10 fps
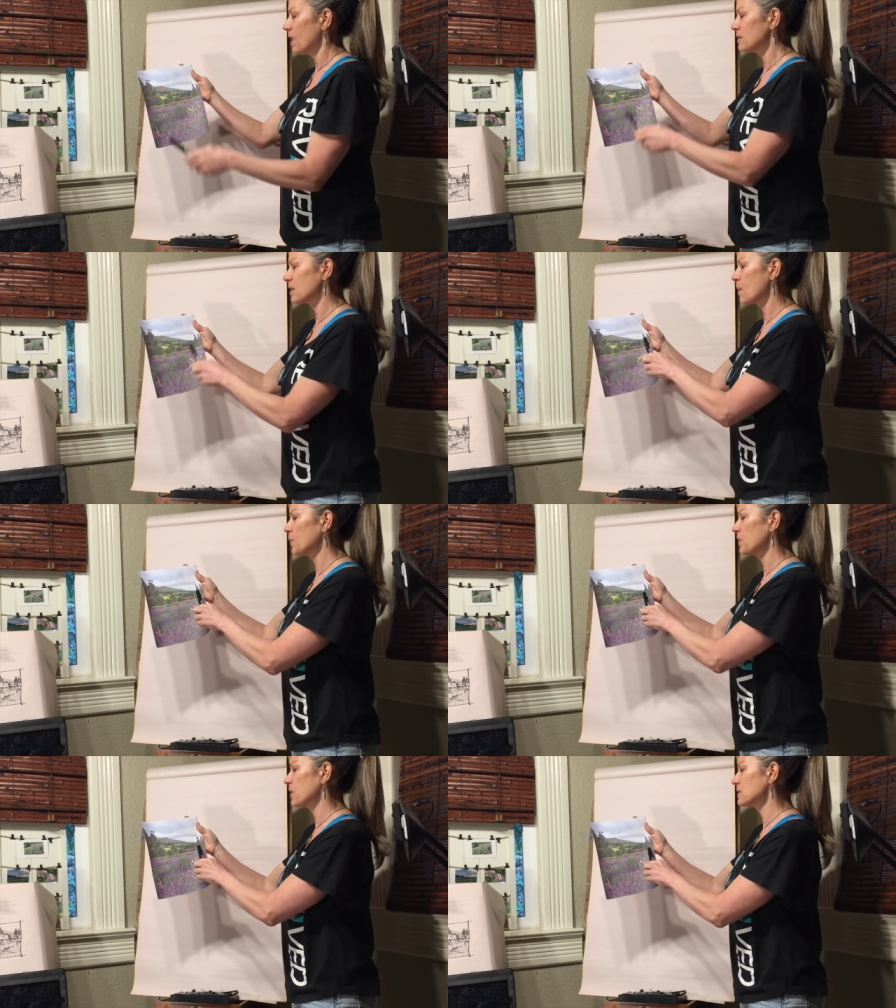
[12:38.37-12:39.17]
A
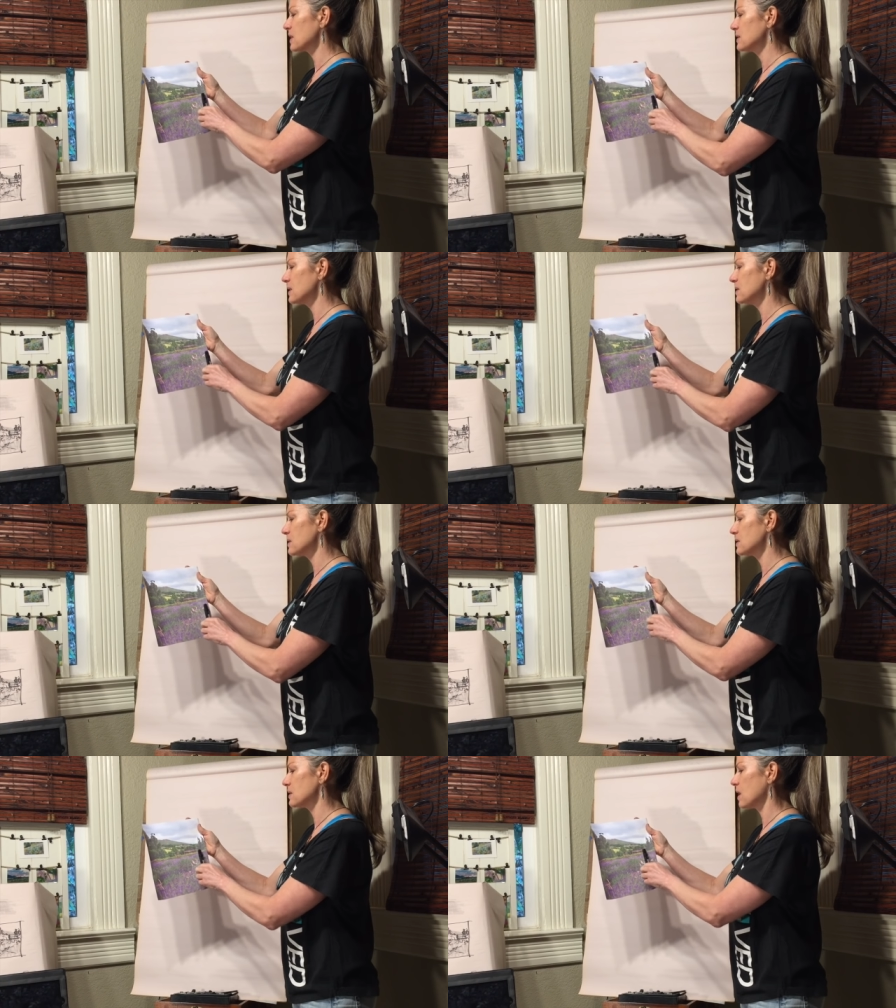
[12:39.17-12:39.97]
couple of things, I see
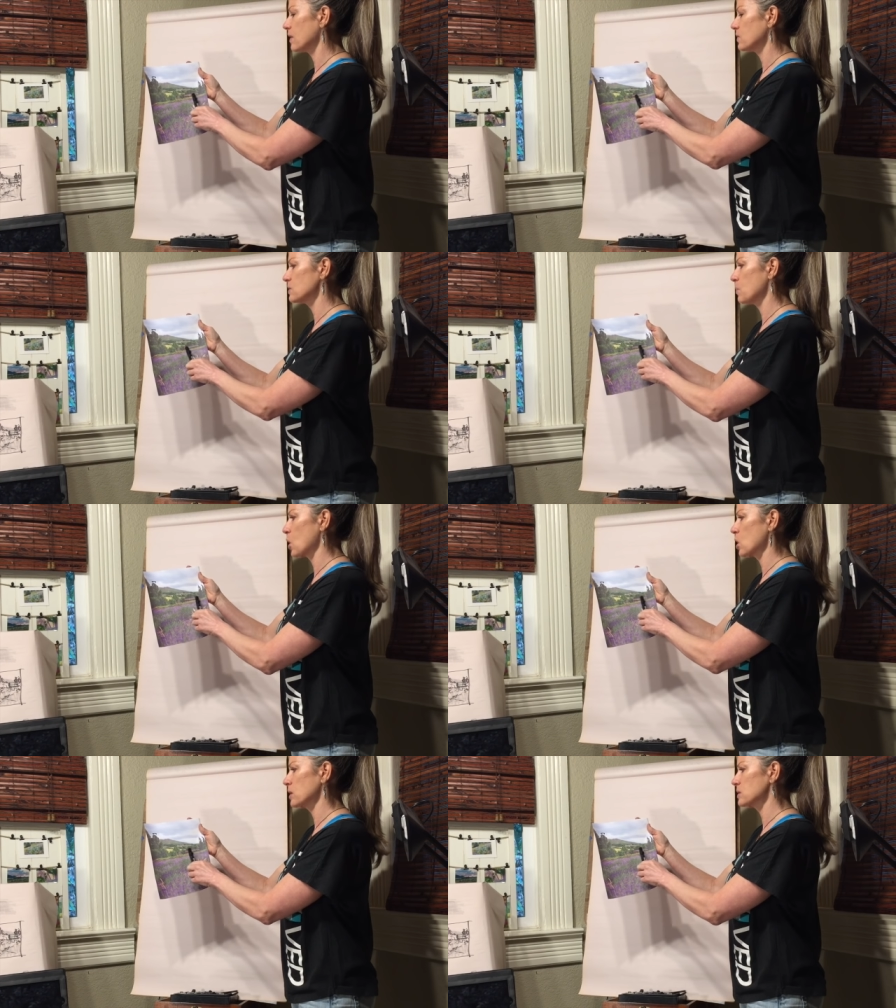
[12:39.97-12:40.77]
this this
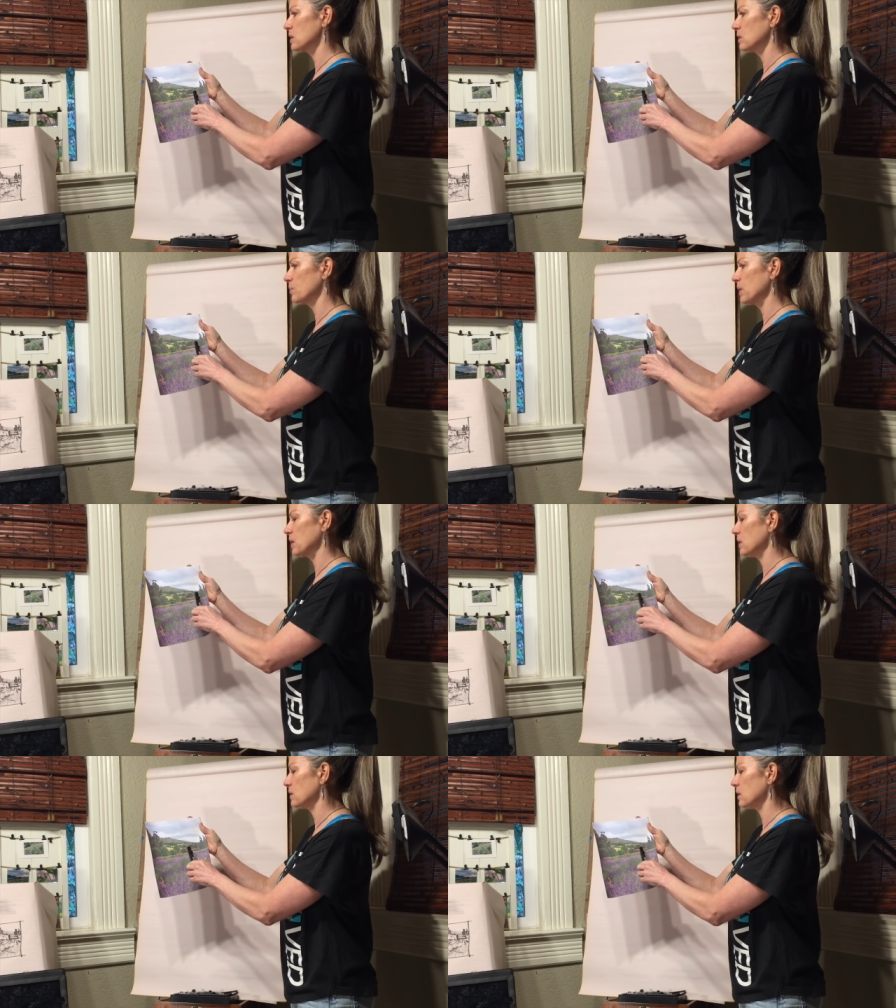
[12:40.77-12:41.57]
barn is a little
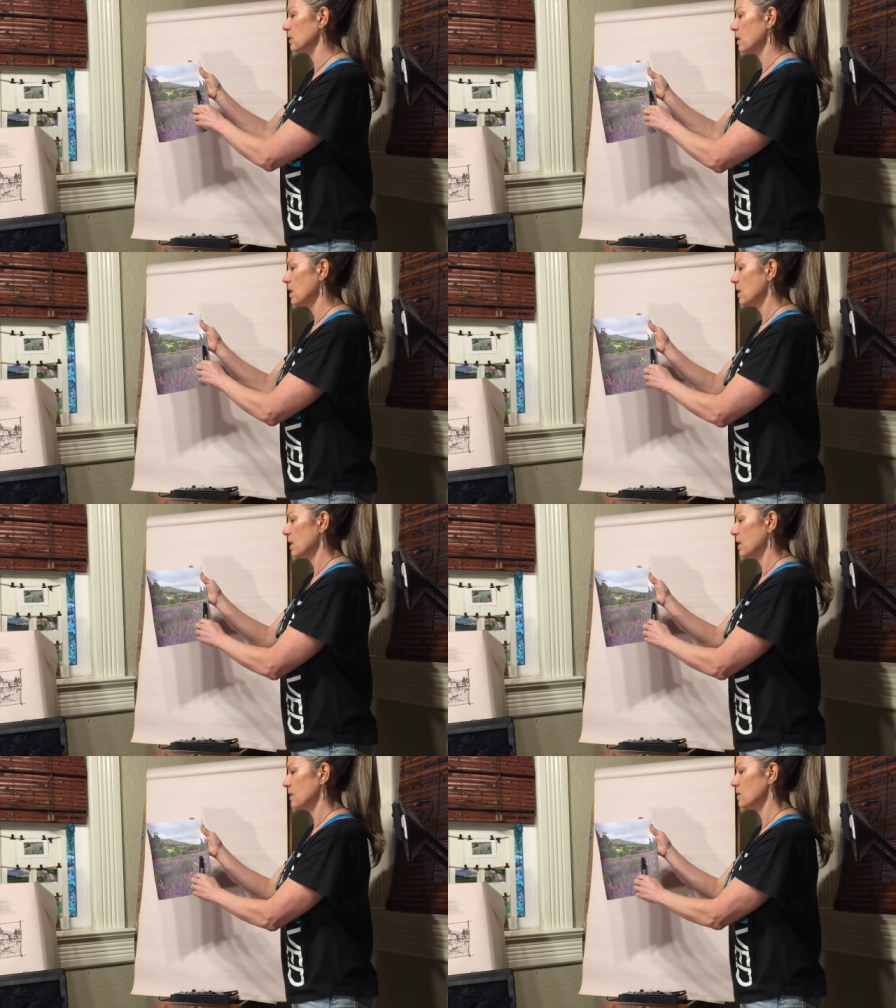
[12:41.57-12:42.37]
bit in the
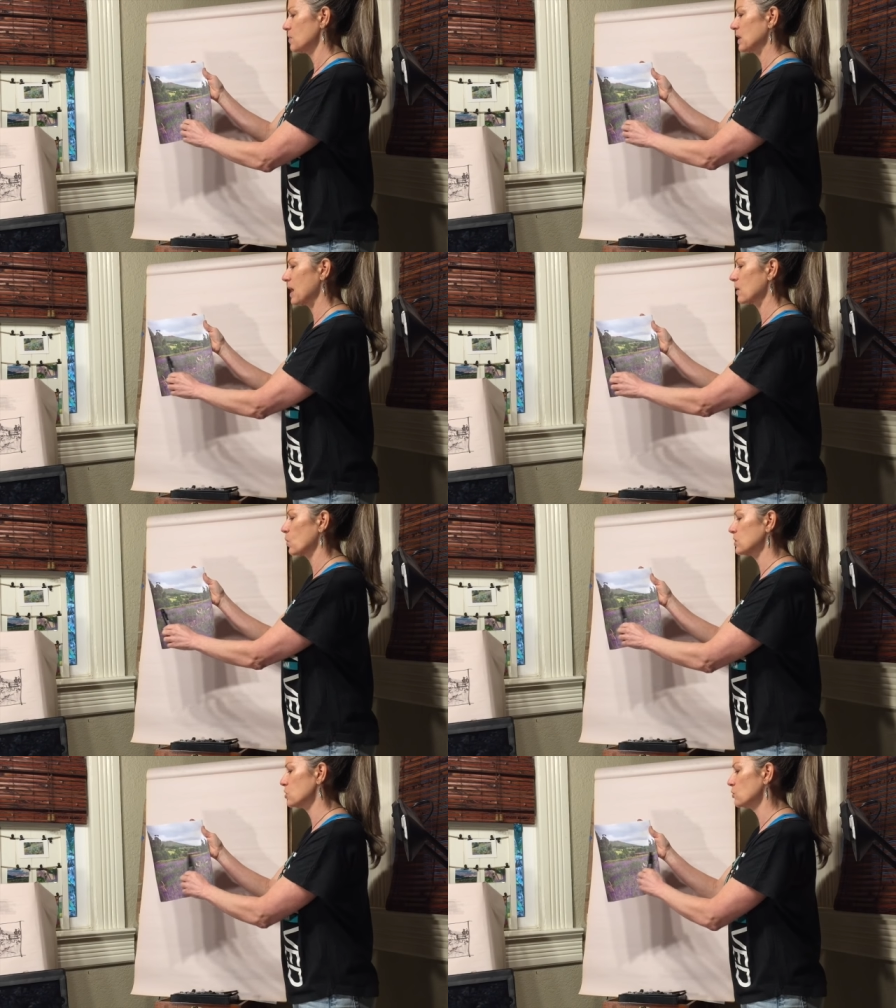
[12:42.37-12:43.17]
middle. I
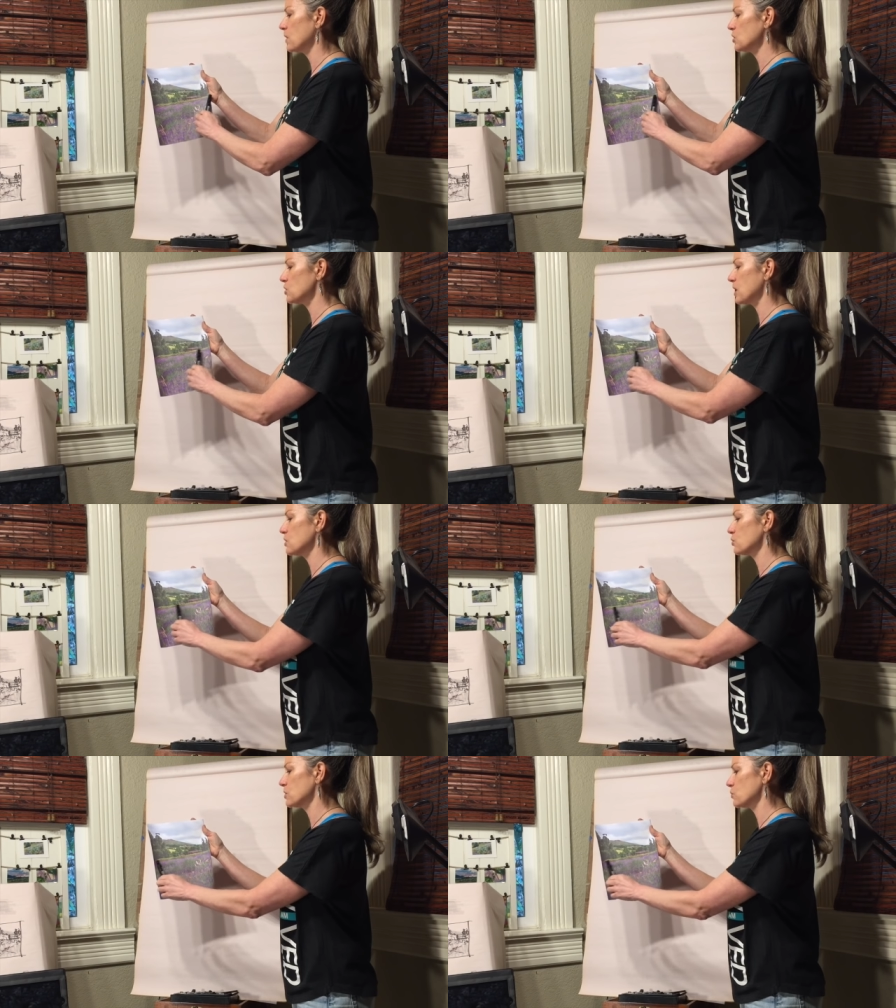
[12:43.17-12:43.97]
don't want too much
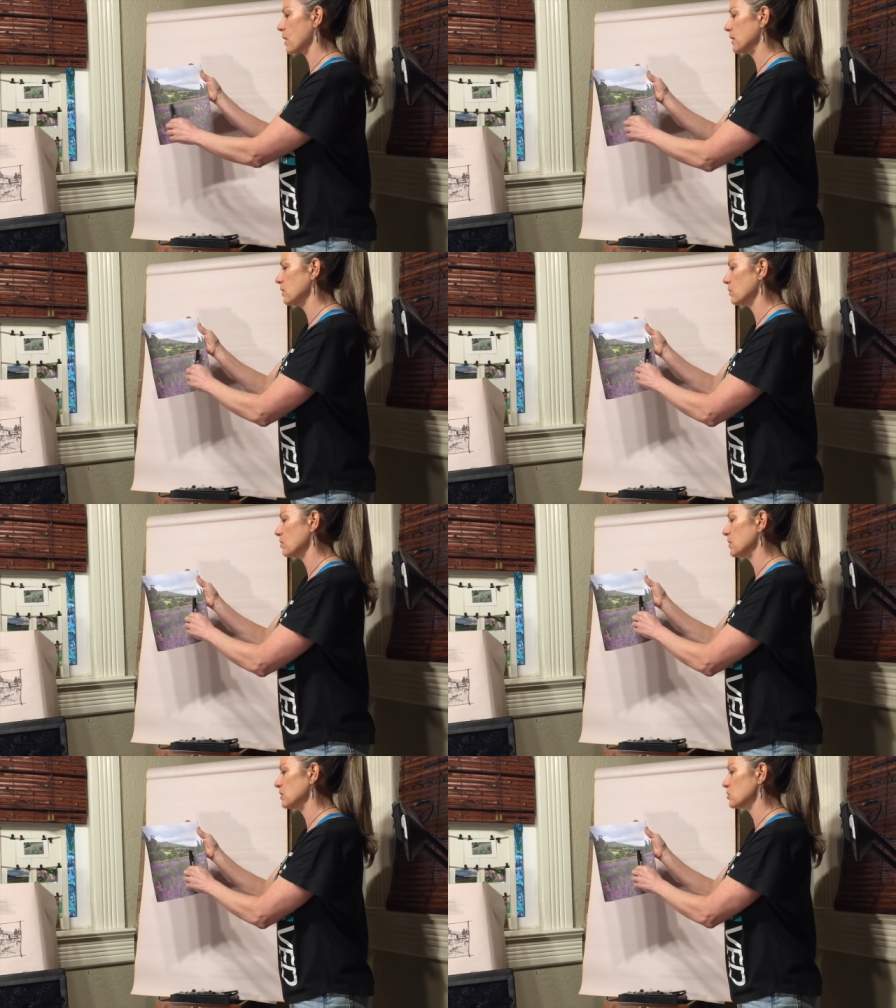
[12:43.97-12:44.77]
interest right here
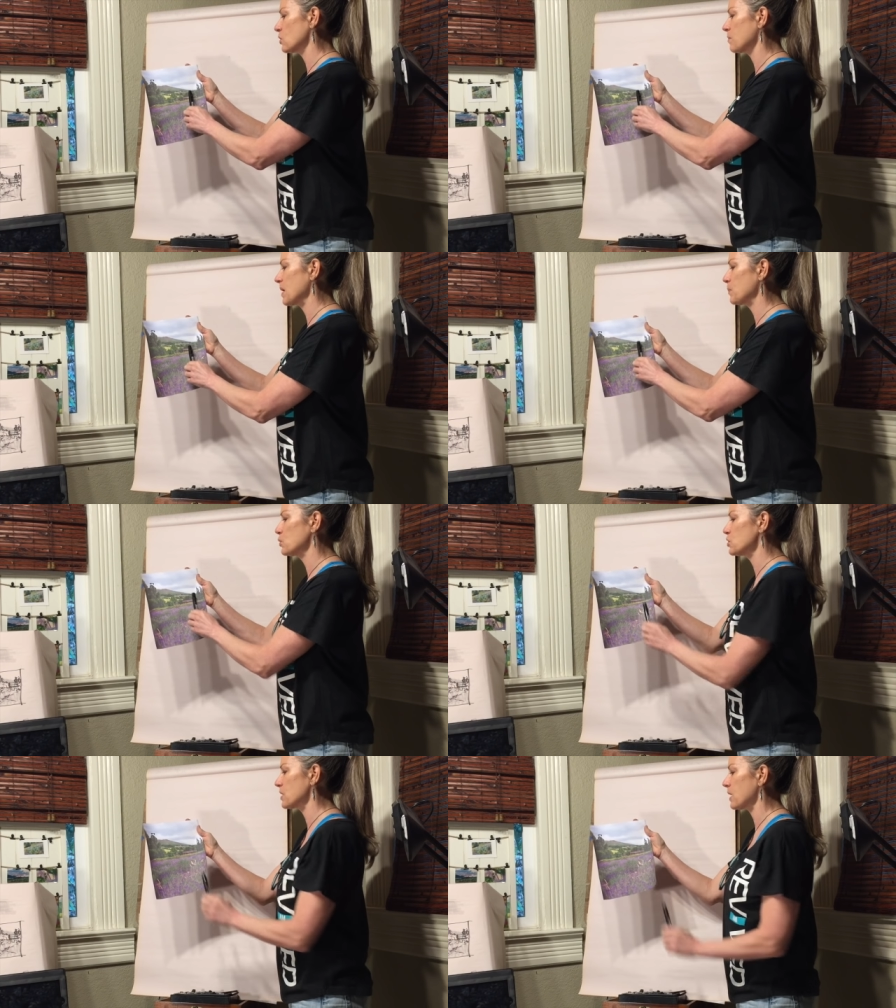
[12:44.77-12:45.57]
in the middle, so I may
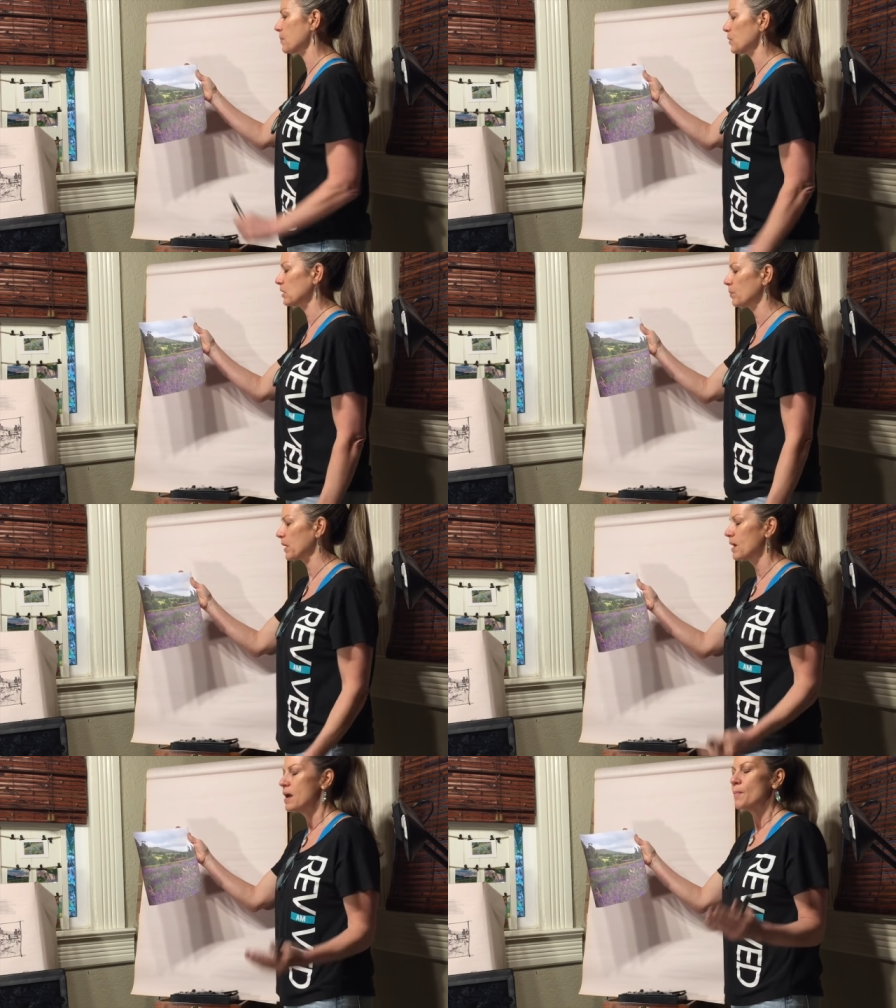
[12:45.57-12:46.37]
push that up a little
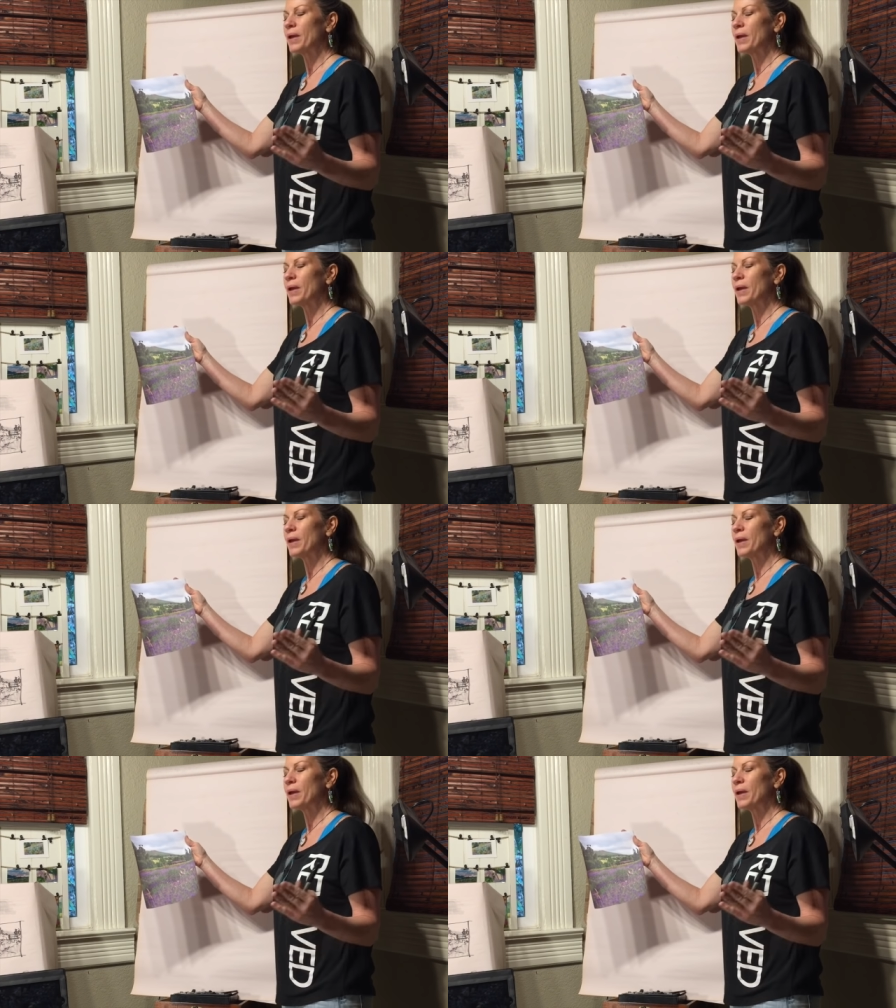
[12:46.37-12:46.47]
bit.